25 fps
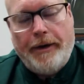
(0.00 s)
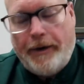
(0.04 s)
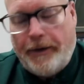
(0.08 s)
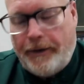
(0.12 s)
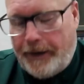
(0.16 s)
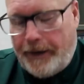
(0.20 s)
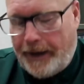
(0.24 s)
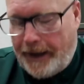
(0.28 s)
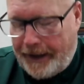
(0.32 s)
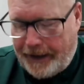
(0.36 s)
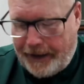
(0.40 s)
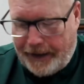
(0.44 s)

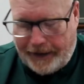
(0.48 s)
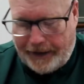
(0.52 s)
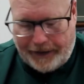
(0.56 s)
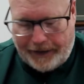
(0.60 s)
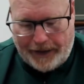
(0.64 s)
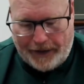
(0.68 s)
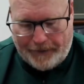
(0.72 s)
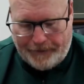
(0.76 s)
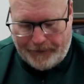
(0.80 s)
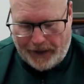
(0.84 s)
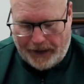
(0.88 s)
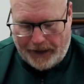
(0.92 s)
know.
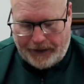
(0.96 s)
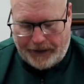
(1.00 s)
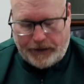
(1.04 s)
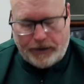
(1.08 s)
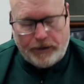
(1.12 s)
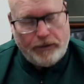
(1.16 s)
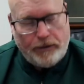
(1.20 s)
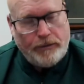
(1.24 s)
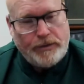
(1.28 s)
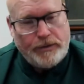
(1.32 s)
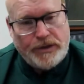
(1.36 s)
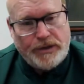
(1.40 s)
I'm like
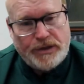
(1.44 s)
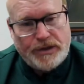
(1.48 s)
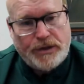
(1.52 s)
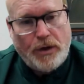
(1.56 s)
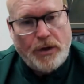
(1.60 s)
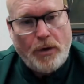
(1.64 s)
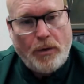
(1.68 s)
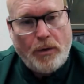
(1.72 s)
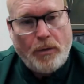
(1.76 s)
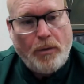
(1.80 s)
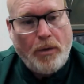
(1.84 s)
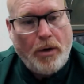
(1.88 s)
you, just
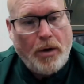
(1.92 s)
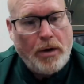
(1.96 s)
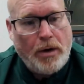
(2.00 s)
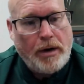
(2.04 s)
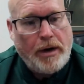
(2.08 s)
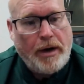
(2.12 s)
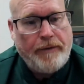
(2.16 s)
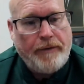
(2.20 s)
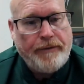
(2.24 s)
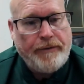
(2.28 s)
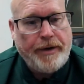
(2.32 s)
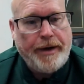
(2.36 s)
go to work
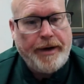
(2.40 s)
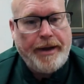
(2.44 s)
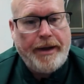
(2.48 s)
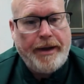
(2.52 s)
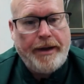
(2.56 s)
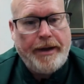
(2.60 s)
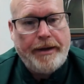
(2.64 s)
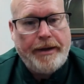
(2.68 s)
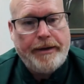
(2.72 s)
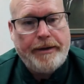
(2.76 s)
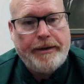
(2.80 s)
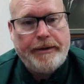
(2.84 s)
every
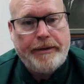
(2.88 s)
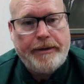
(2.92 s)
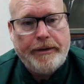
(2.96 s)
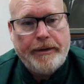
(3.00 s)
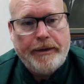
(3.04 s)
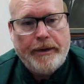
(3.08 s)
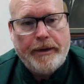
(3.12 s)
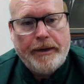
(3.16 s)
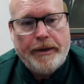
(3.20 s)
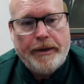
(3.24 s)
day, and